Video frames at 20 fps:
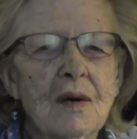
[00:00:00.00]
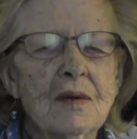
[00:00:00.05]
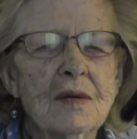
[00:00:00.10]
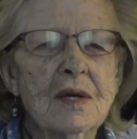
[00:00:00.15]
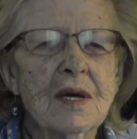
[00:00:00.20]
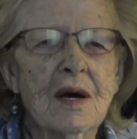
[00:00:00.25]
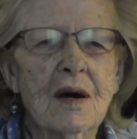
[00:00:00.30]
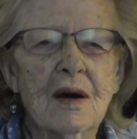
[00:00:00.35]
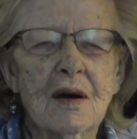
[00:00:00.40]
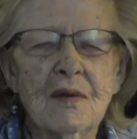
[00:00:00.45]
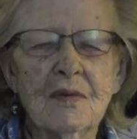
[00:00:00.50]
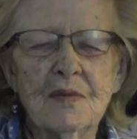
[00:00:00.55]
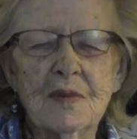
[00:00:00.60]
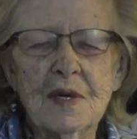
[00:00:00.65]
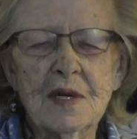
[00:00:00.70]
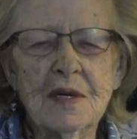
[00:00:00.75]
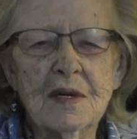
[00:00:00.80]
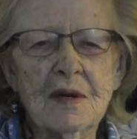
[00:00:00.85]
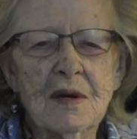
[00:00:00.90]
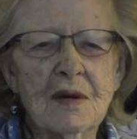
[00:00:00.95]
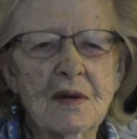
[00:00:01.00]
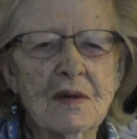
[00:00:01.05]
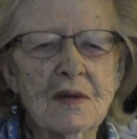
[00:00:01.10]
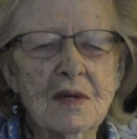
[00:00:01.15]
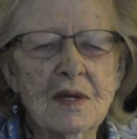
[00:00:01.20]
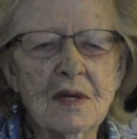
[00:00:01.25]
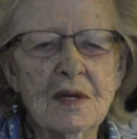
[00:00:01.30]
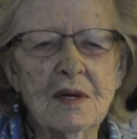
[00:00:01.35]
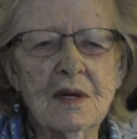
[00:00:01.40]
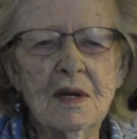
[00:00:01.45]
yeah, I've been
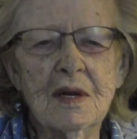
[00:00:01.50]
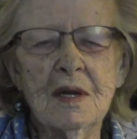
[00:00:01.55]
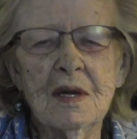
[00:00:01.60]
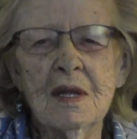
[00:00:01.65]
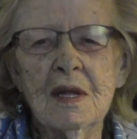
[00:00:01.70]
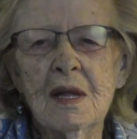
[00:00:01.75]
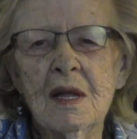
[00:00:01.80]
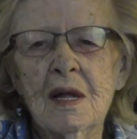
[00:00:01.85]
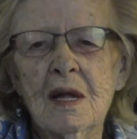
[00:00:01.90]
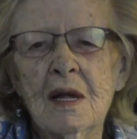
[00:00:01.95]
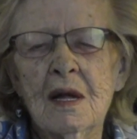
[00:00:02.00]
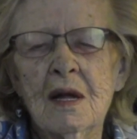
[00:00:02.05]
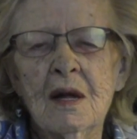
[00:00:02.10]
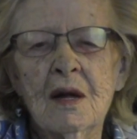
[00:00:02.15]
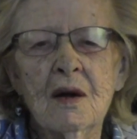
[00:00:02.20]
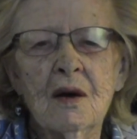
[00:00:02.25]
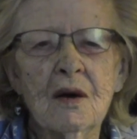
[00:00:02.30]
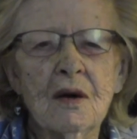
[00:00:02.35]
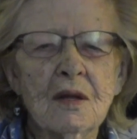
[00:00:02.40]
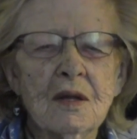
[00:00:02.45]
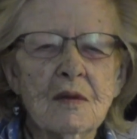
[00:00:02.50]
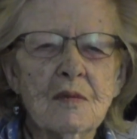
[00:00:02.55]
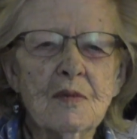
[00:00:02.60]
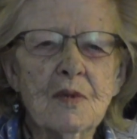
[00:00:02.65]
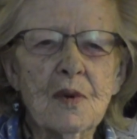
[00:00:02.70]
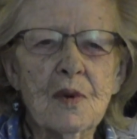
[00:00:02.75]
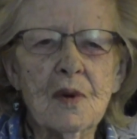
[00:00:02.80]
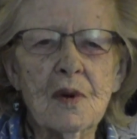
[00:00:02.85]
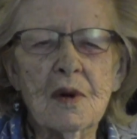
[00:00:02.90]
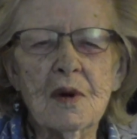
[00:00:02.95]
on the
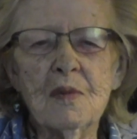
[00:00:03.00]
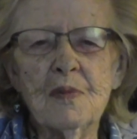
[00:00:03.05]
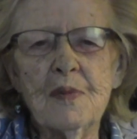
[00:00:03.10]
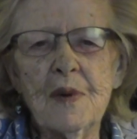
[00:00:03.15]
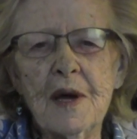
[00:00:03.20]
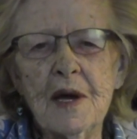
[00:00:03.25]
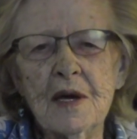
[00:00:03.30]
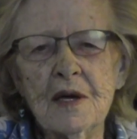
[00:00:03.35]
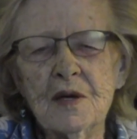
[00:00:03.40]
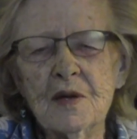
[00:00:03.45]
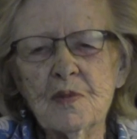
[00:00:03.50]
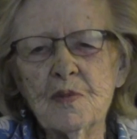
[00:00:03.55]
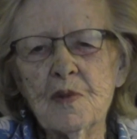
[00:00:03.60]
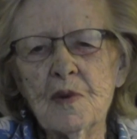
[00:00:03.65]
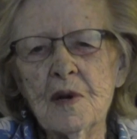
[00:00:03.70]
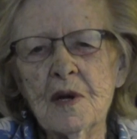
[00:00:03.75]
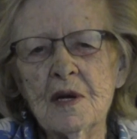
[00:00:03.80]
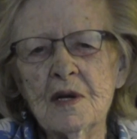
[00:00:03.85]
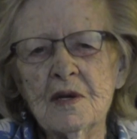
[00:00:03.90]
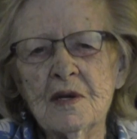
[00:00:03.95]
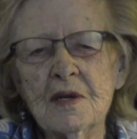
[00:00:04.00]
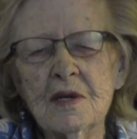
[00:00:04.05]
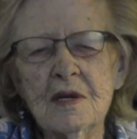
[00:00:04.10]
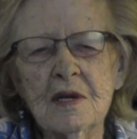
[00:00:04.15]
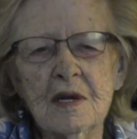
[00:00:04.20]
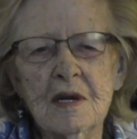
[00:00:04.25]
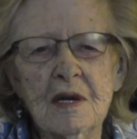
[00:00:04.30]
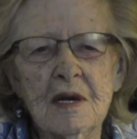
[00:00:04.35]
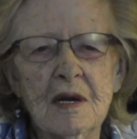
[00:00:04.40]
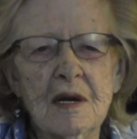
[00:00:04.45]
board, past
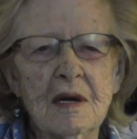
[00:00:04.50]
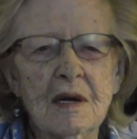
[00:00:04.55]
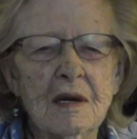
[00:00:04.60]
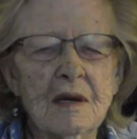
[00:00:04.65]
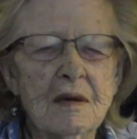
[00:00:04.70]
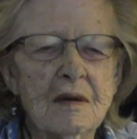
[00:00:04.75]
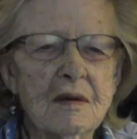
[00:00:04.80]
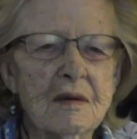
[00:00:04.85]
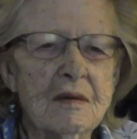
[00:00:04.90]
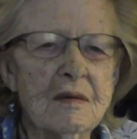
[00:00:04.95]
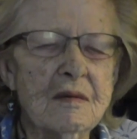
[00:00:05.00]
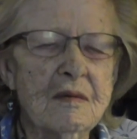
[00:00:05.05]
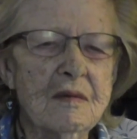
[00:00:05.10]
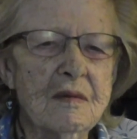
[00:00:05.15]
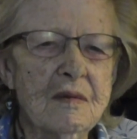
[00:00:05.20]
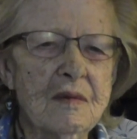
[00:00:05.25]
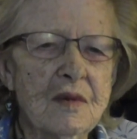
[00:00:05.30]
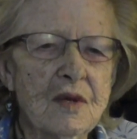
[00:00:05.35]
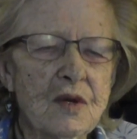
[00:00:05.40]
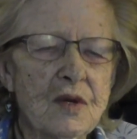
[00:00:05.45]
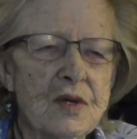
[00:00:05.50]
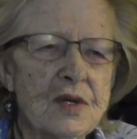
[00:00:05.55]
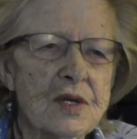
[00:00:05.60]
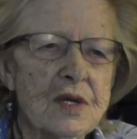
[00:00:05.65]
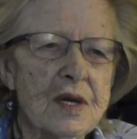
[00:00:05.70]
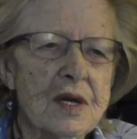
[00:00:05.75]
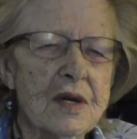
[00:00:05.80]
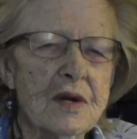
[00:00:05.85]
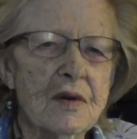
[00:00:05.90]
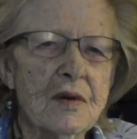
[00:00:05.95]
president,
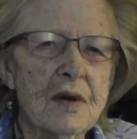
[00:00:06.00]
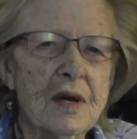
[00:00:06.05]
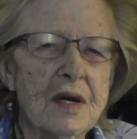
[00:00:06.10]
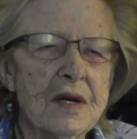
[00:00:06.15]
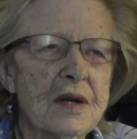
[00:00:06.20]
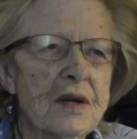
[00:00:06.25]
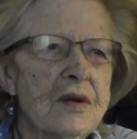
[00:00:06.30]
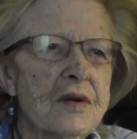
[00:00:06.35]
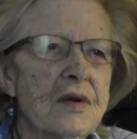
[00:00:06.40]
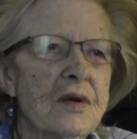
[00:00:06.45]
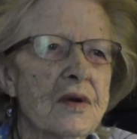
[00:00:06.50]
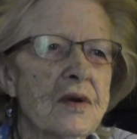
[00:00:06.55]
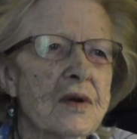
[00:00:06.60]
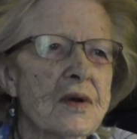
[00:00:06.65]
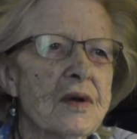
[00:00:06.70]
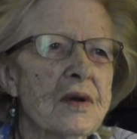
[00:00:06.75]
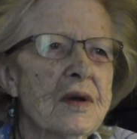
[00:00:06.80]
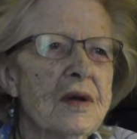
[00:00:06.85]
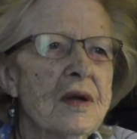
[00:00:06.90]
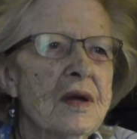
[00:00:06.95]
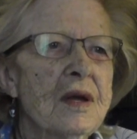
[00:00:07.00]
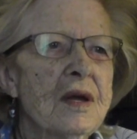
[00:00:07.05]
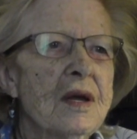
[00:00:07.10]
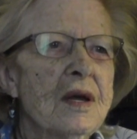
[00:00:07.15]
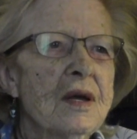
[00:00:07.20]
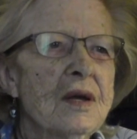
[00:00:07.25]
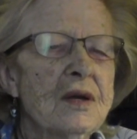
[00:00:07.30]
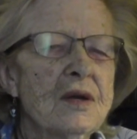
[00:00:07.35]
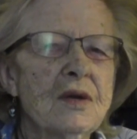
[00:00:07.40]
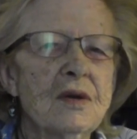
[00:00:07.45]
newsletter editor,
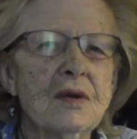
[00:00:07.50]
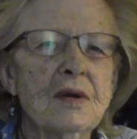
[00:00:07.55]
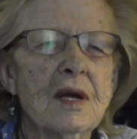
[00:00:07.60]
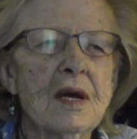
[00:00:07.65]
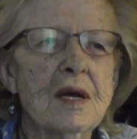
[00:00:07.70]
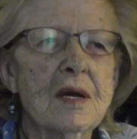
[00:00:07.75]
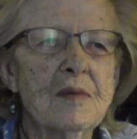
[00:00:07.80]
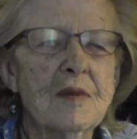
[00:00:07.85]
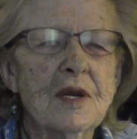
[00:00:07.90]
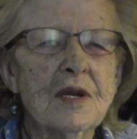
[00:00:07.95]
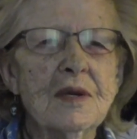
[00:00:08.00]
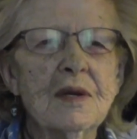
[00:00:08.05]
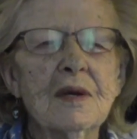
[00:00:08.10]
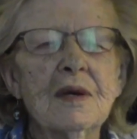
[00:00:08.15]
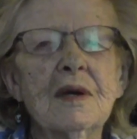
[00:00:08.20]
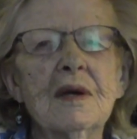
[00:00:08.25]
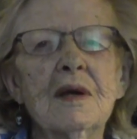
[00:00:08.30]
you name it.